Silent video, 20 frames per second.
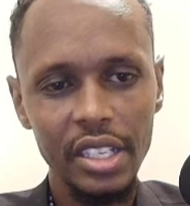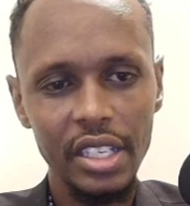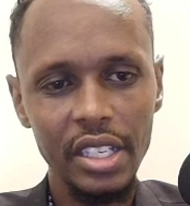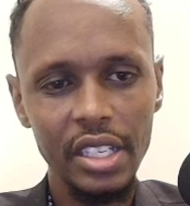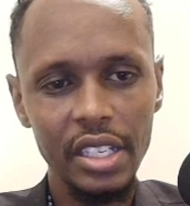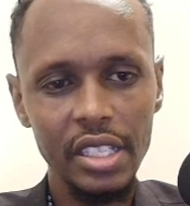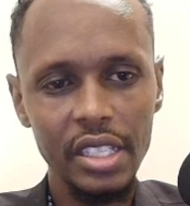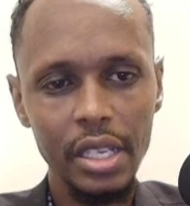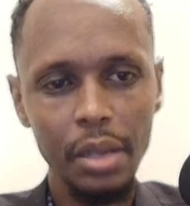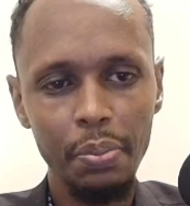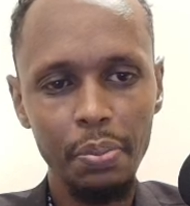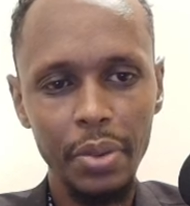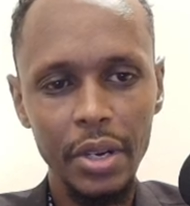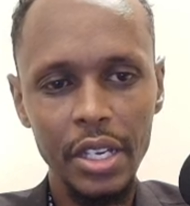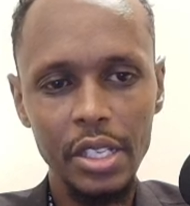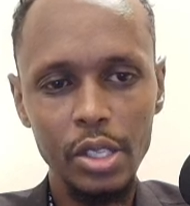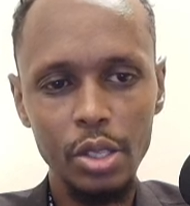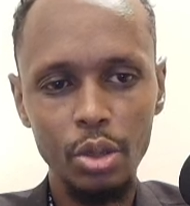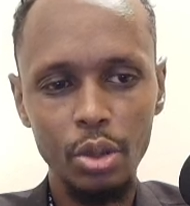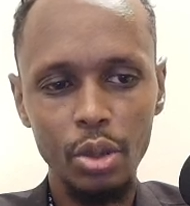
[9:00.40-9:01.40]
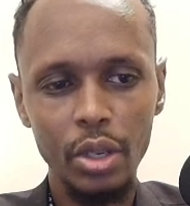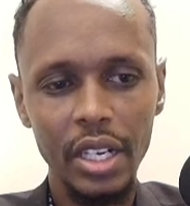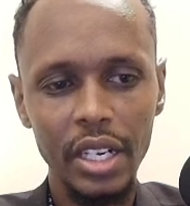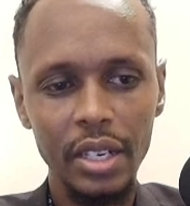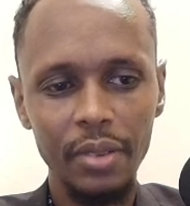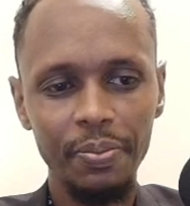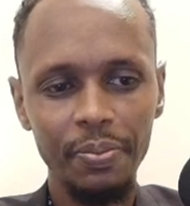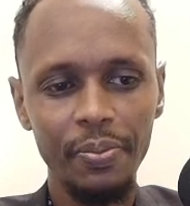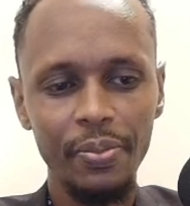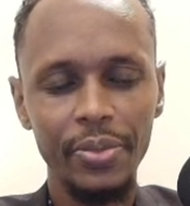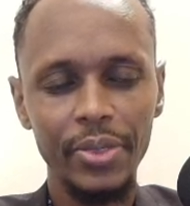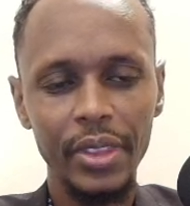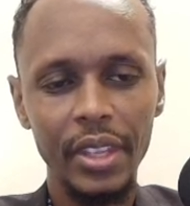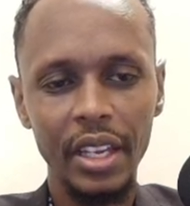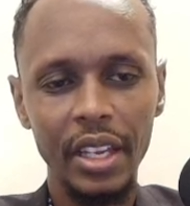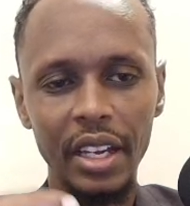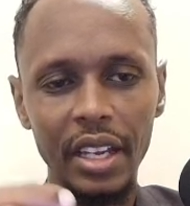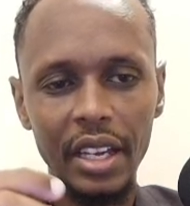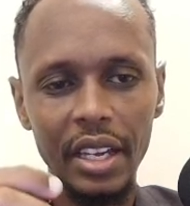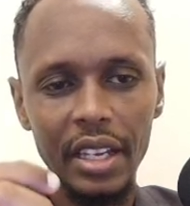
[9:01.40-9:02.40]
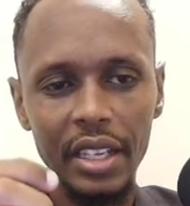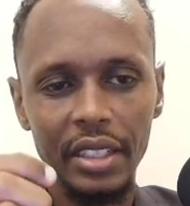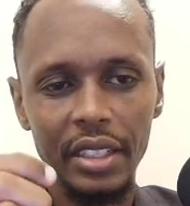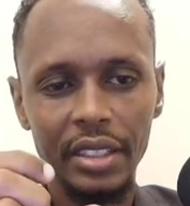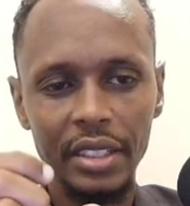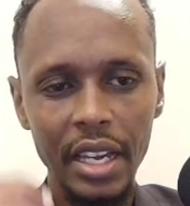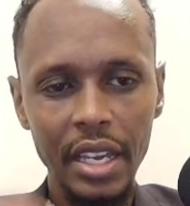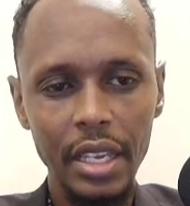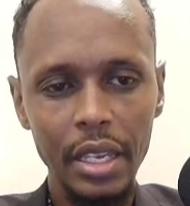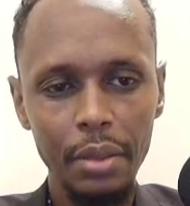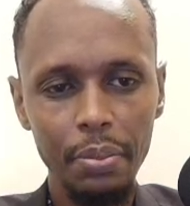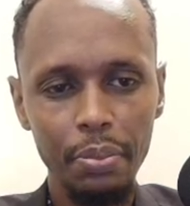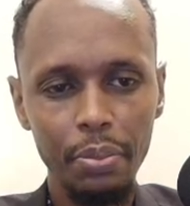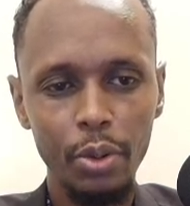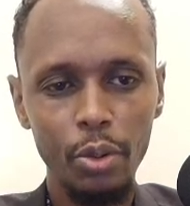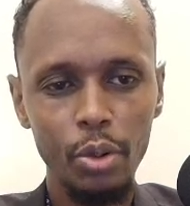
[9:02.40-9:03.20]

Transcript: is a place you can type